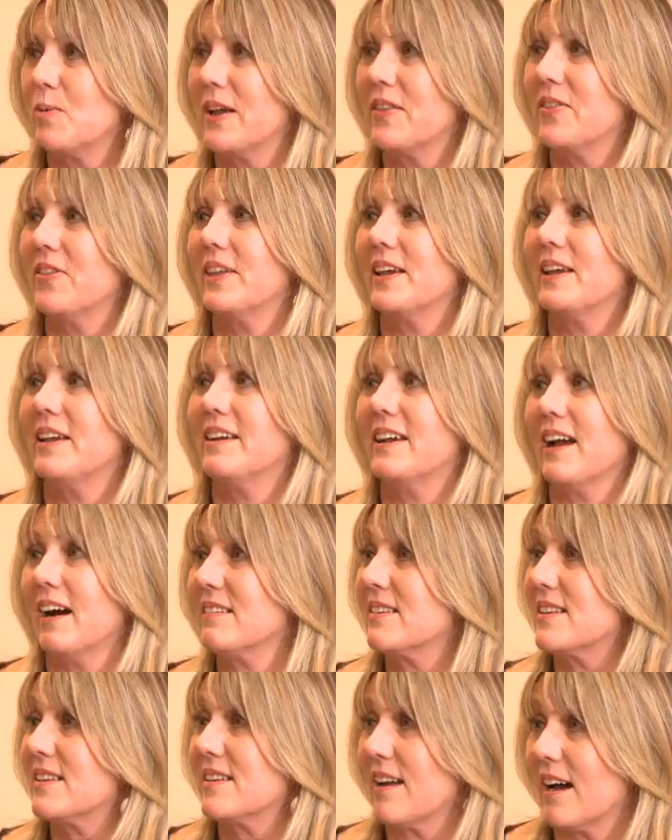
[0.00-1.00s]
when the
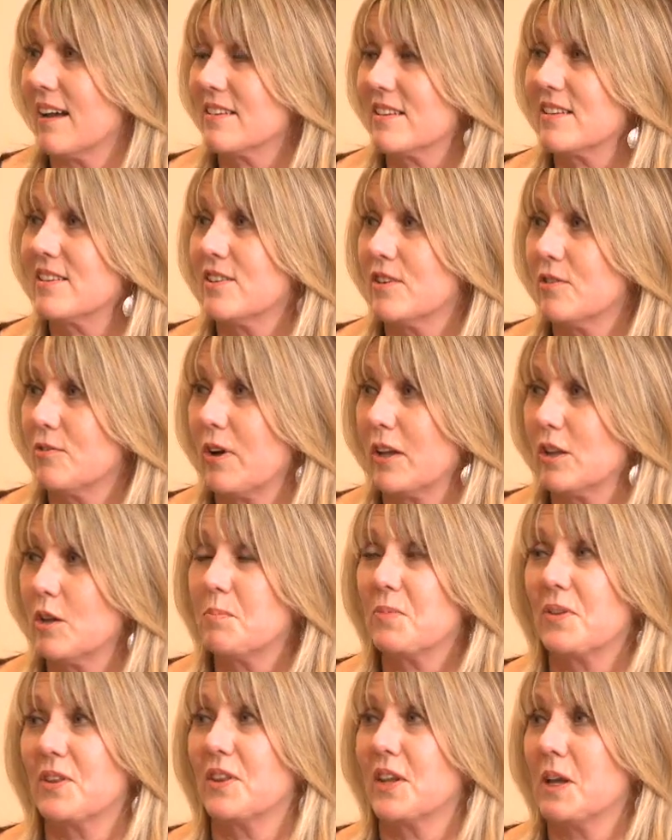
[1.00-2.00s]
gut starts to
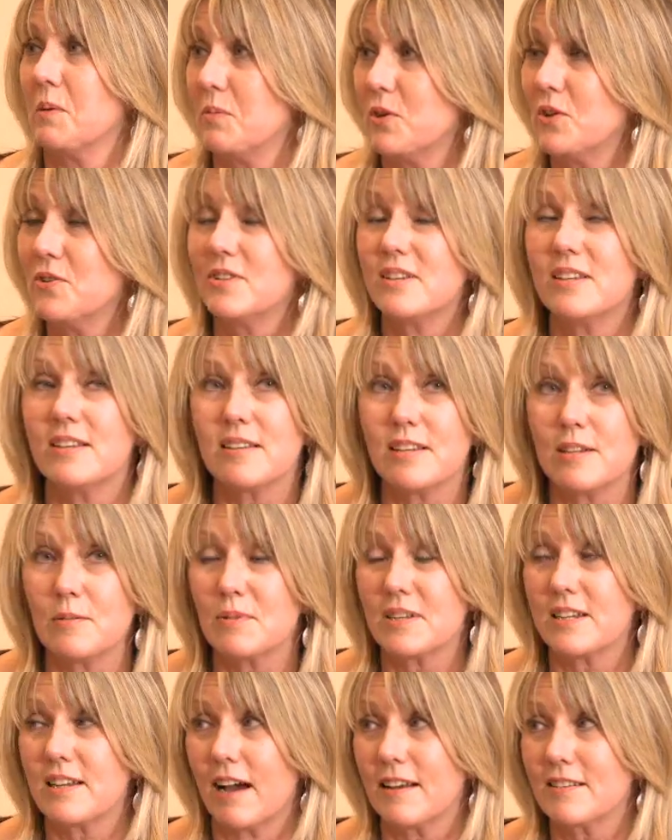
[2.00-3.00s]
develop, the immune
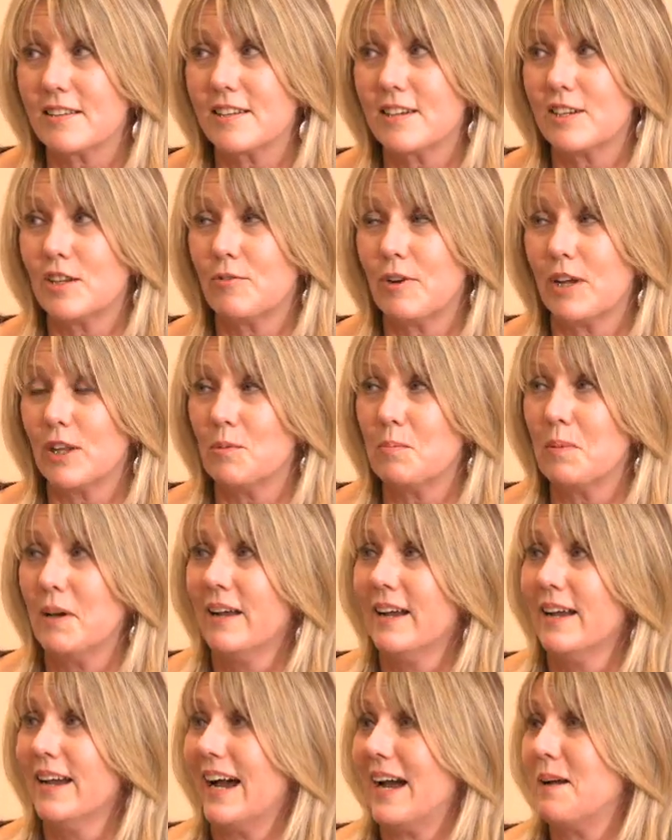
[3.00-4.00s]
system starts to develop,
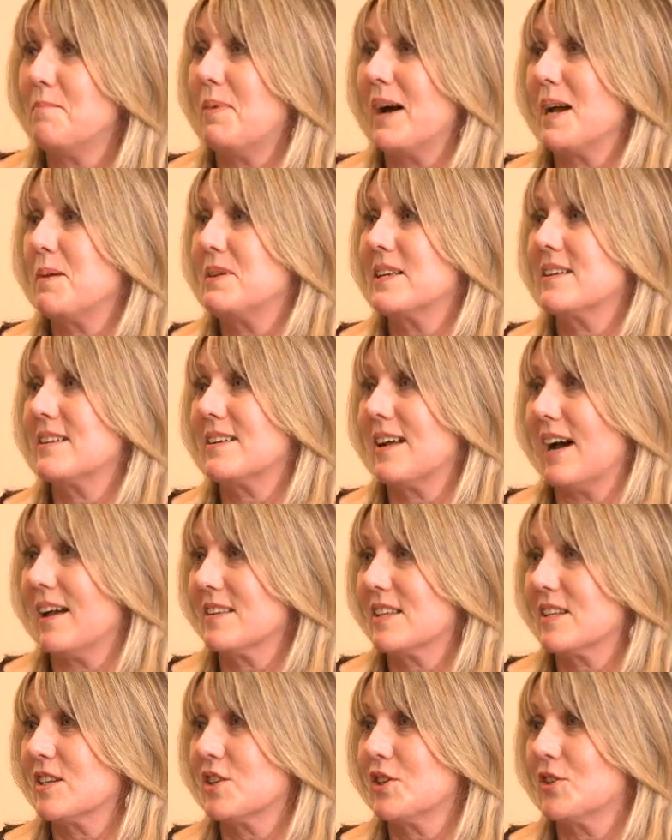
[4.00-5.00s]
and baby
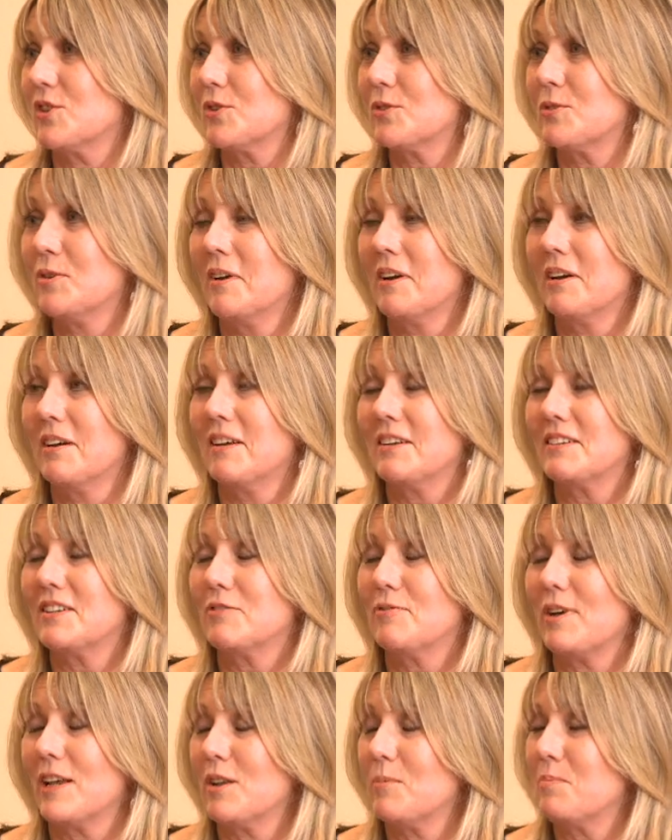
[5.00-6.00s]
starts to
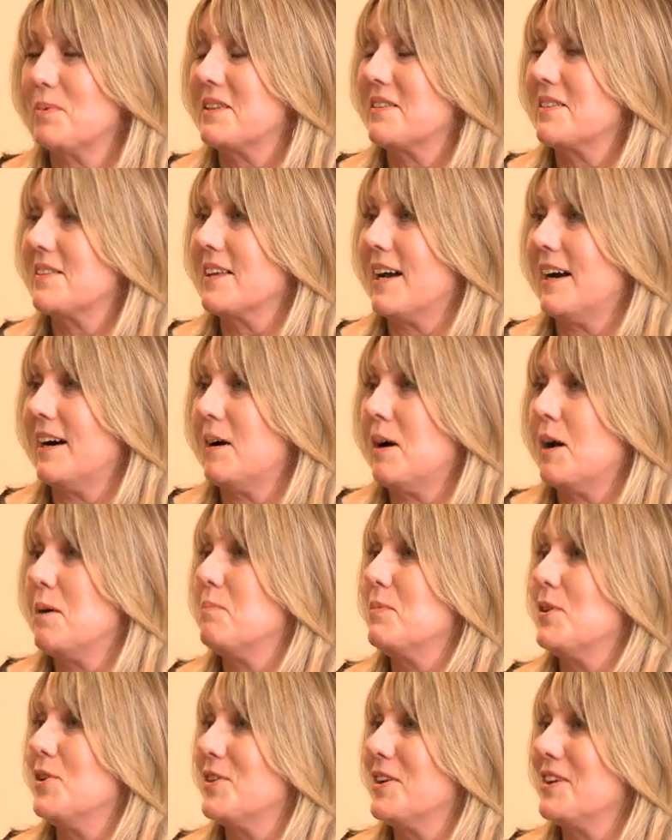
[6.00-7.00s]
develop its
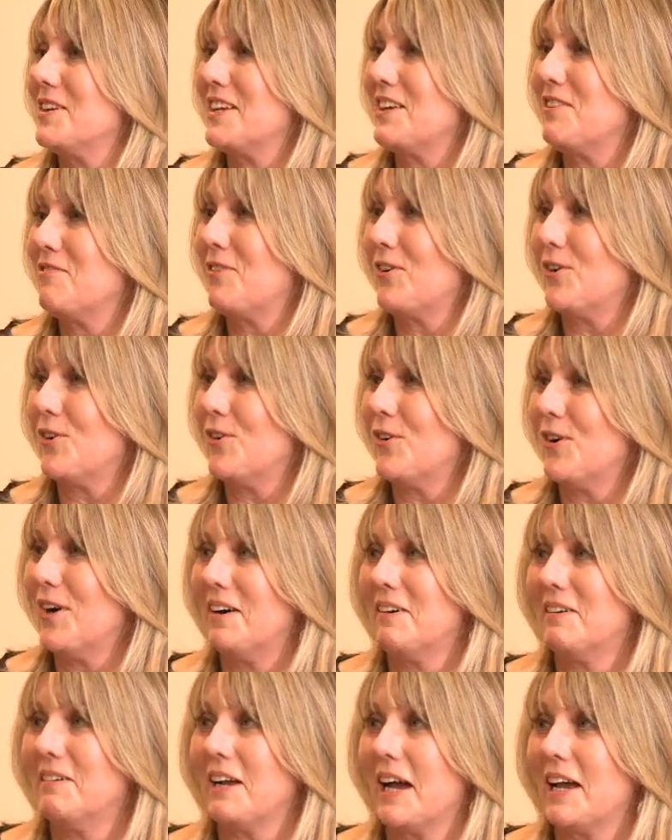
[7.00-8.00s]
immunity
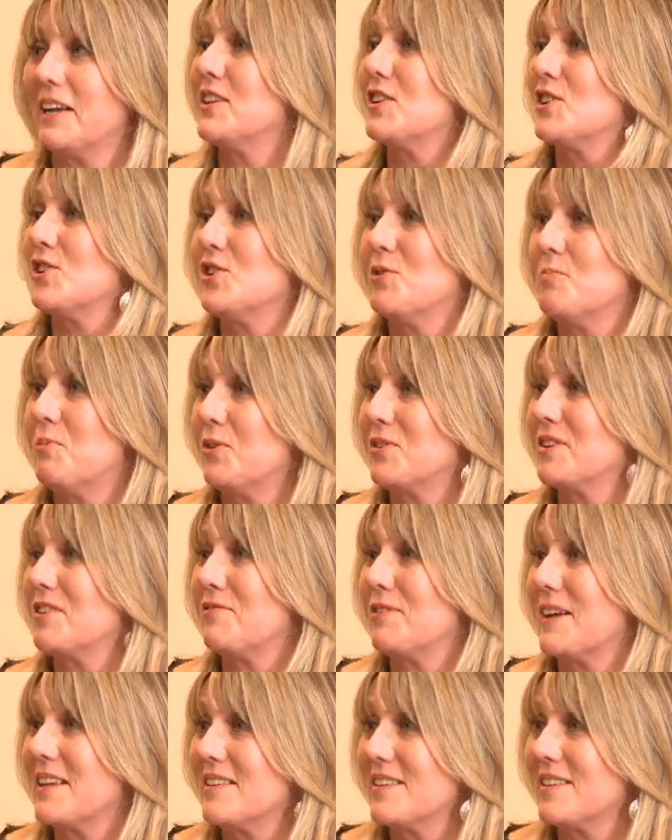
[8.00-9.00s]
and its newborn
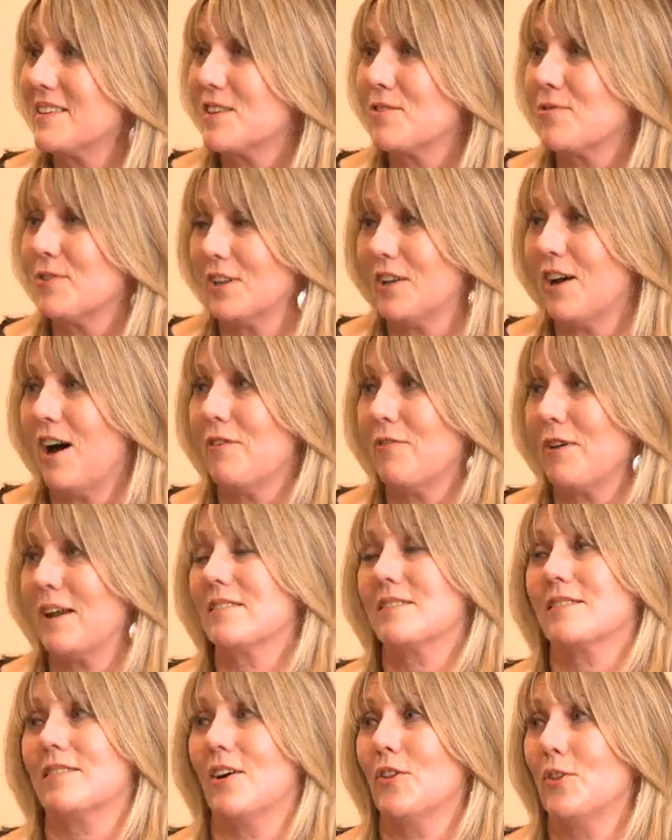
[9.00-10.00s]
defences for life
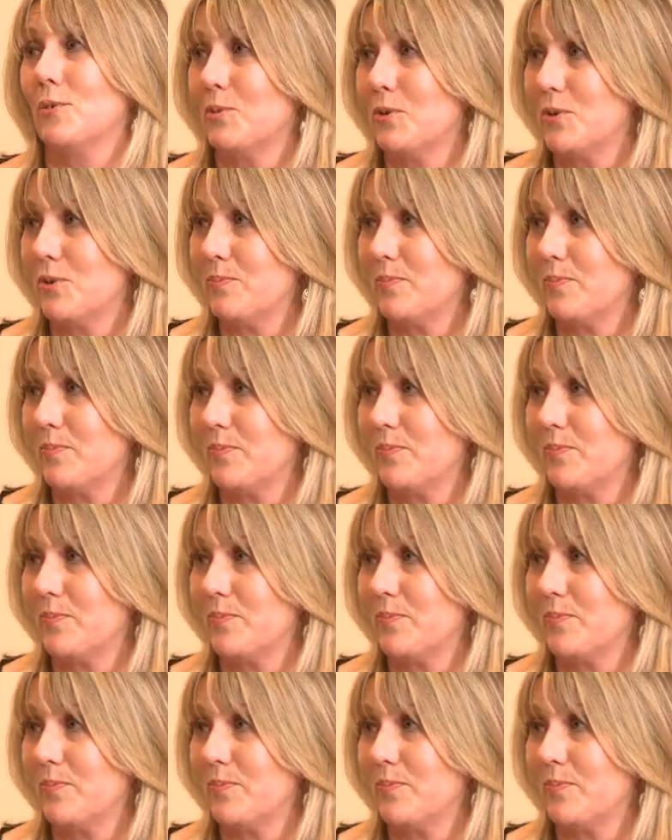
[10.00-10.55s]
outside the womb.